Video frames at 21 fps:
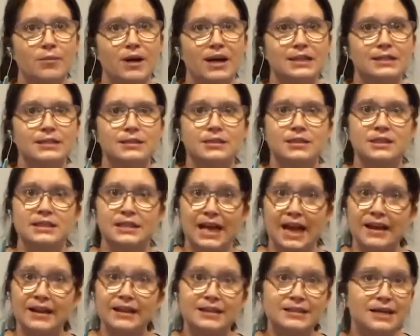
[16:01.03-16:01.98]
muscles,
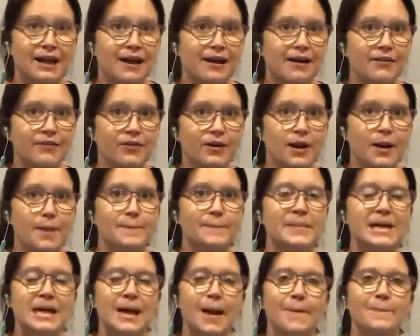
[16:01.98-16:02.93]
and the diaphragm,
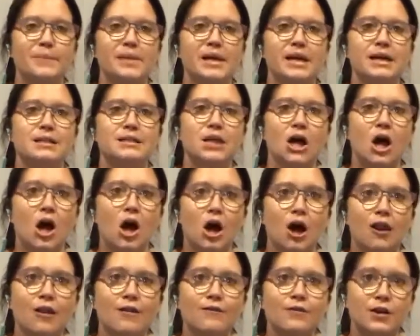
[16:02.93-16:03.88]
because
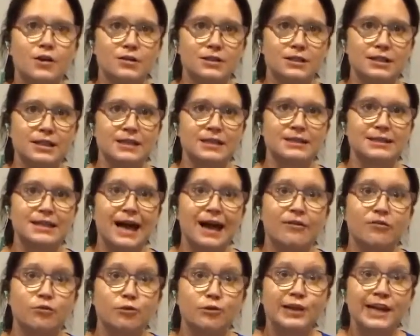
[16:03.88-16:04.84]
all of those things
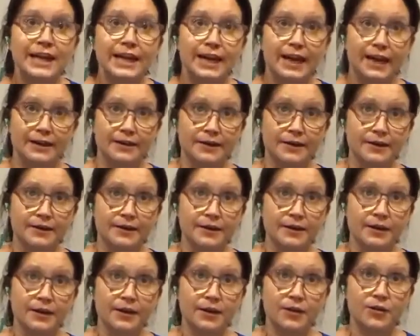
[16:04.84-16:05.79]
have weakened
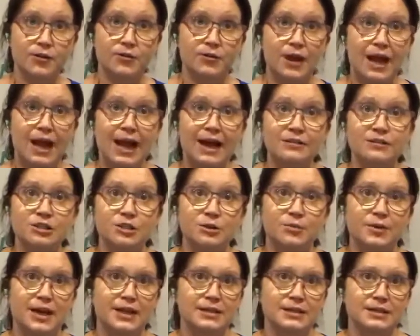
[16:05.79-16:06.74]
throughout your
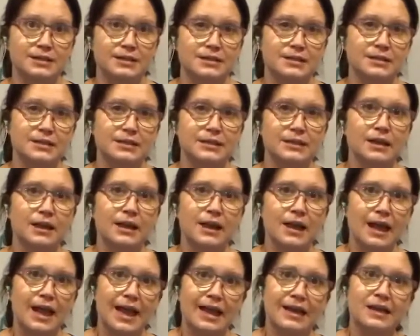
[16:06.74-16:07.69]
pregnancy.
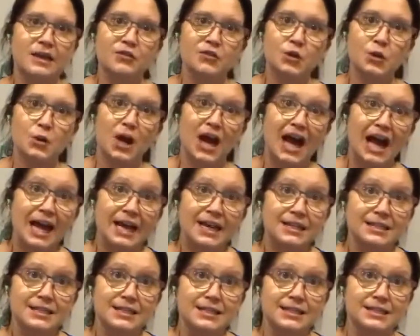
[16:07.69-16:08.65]
And if you had
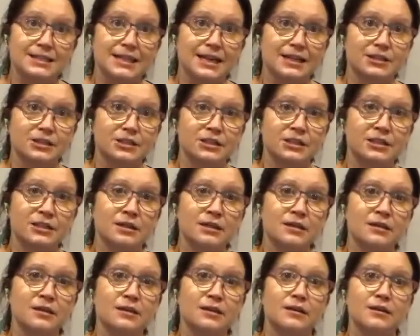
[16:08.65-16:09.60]
a C-section,
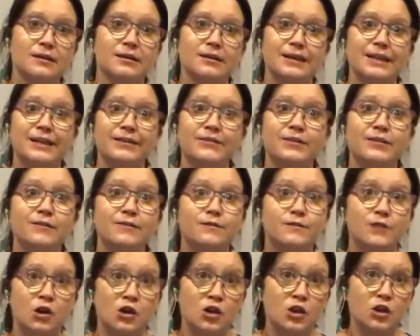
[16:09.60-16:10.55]
even
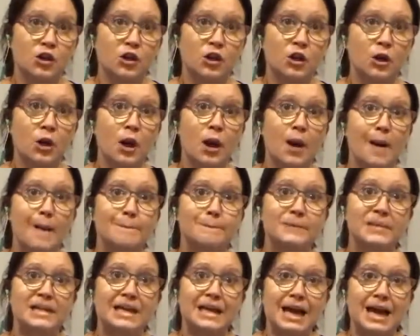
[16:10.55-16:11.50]
further,
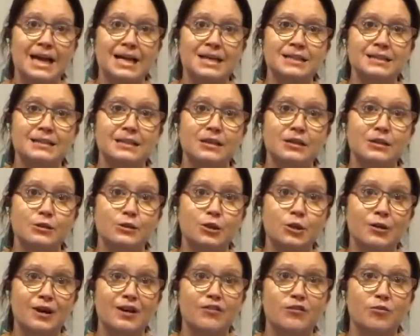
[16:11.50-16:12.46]
because
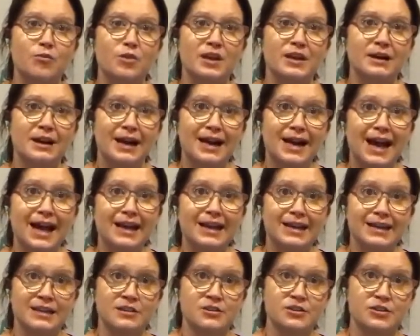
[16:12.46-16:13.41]
you have been cut
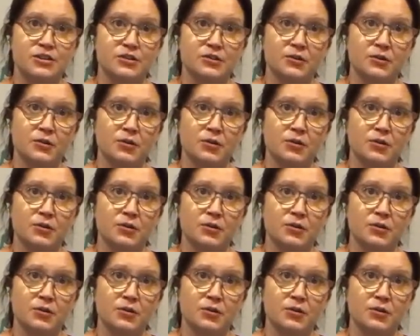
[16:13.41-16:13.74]
into